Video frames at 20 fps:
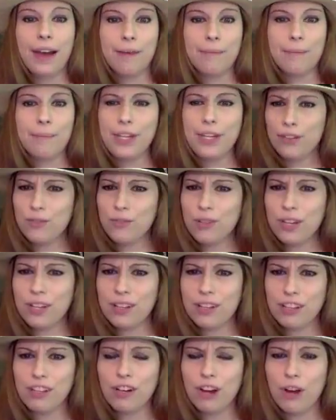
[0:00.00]
but
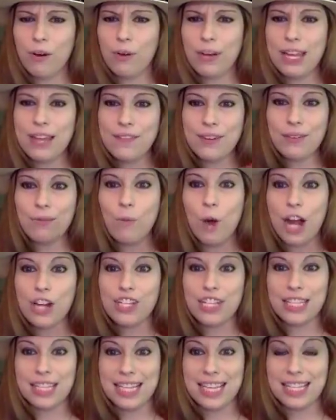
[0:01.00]
you know, even
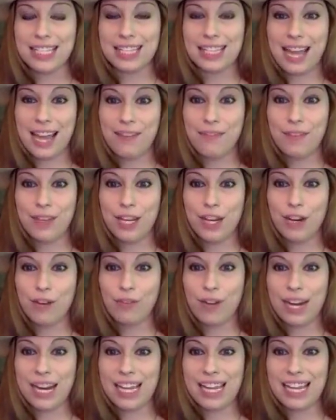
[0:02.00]
watching this live video
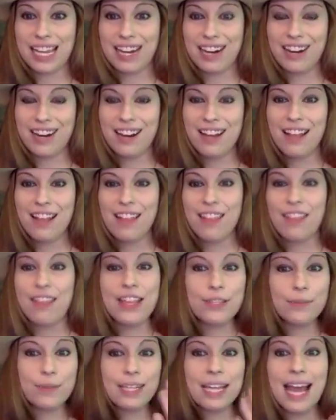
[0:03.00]
right here,
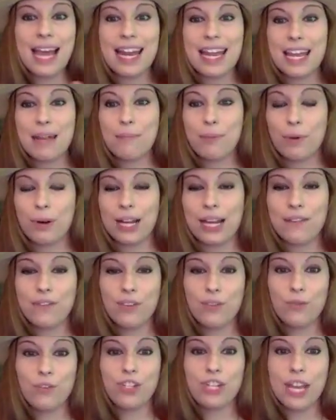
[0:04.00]
this would kind of get boring if
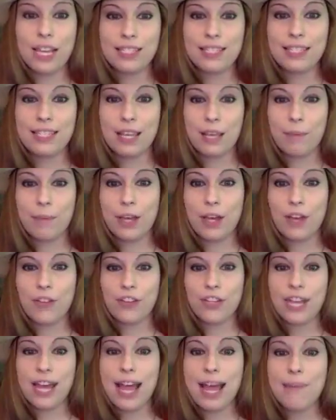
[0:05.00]
you're just seeing me all
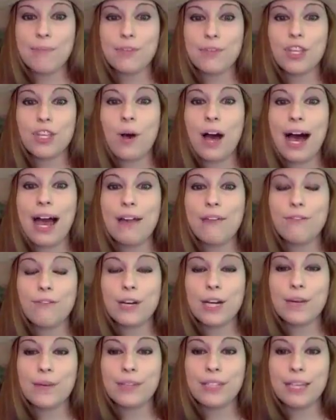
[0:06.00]
the time, so I
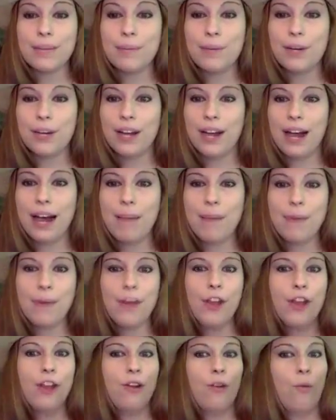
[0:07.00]
frequently put up
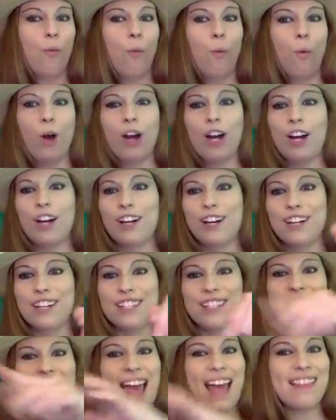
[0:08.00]

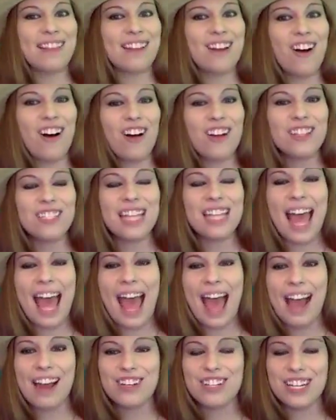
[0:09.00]
words and calls to
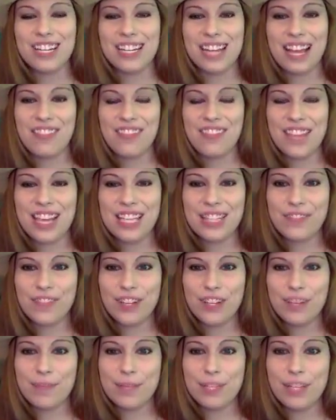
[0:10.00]
action and things for
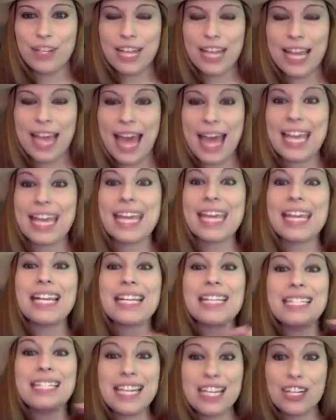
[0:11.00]
you to be looking at in
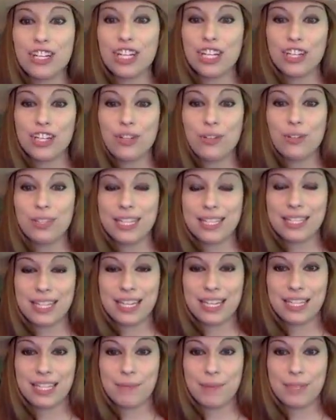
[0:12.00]
addition to
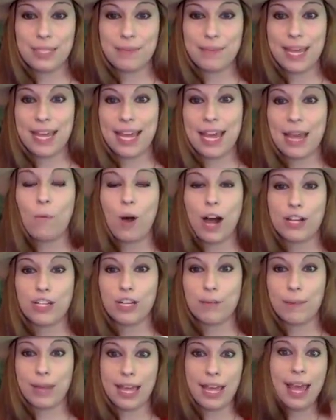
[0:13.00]
listening to me speak and
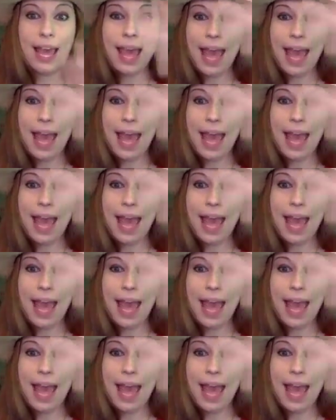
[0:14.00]
watching me